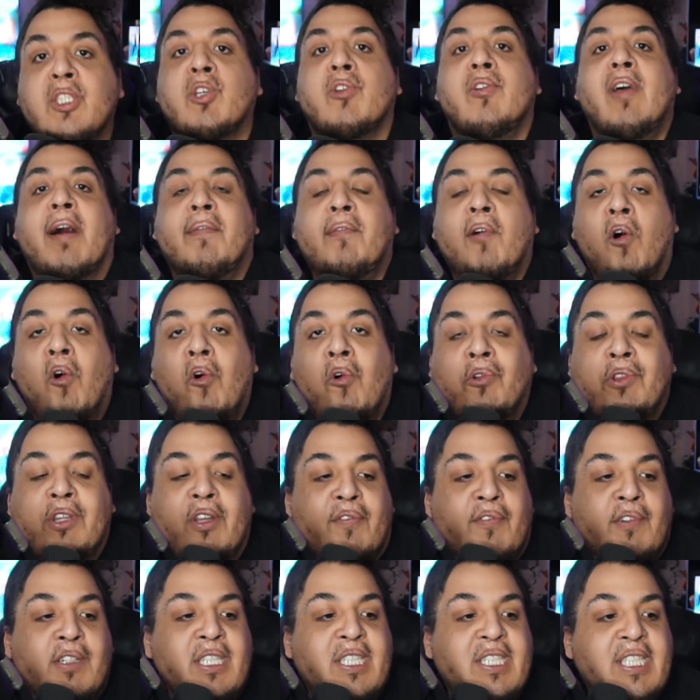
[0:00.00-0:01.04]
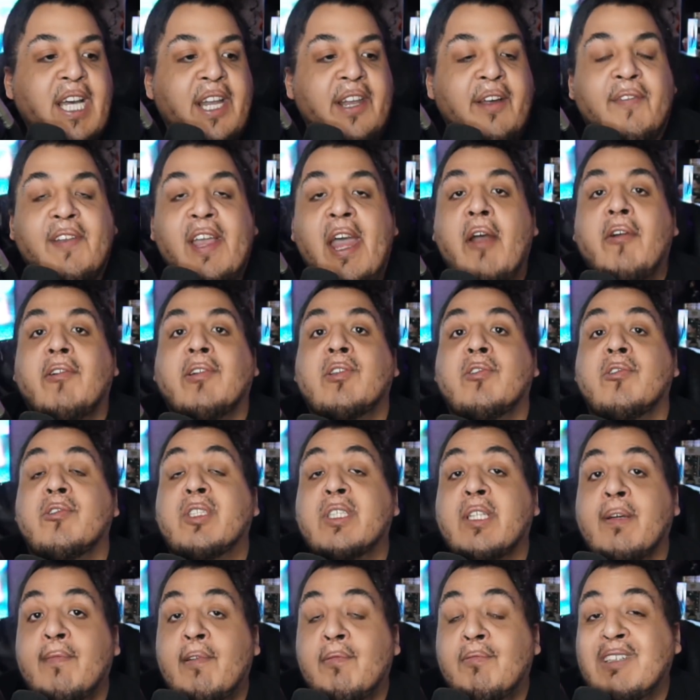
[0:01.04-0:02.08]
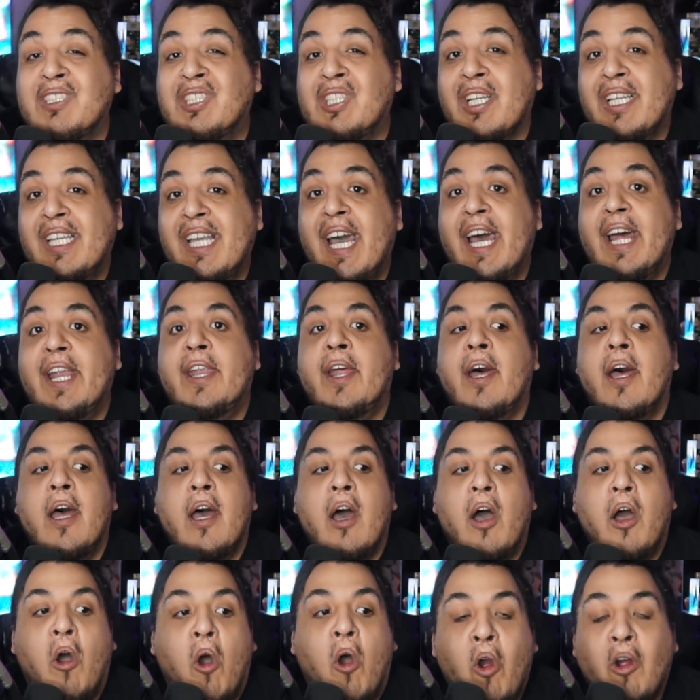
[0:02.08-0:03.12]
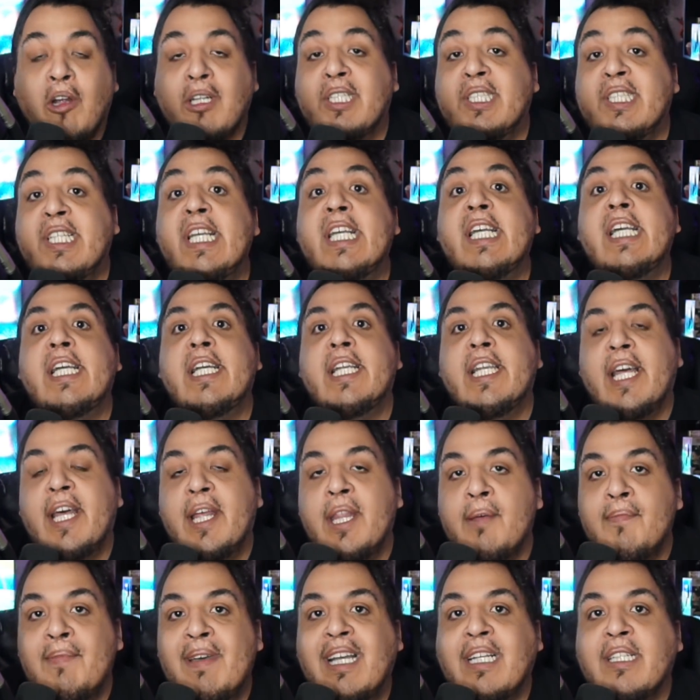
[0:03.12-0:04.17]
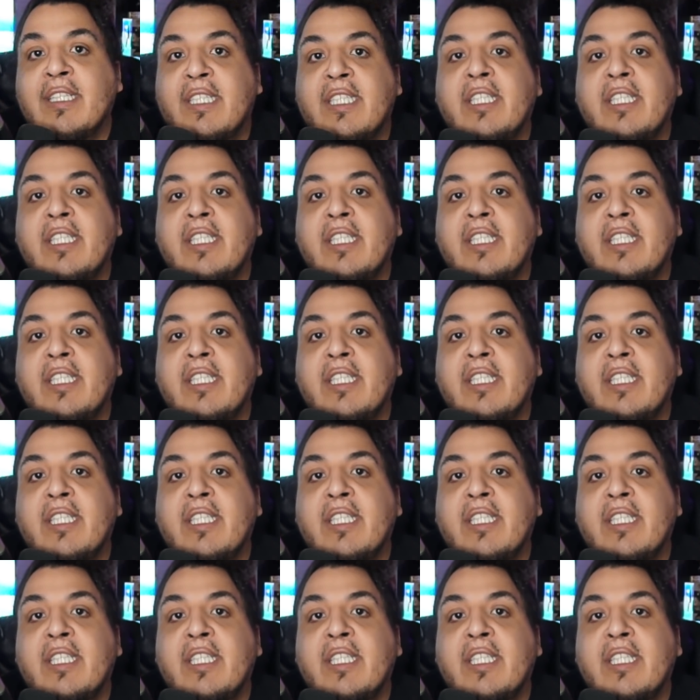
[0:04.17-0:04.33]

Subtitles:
So you have a whole different set of characters, some of which again are seen in the main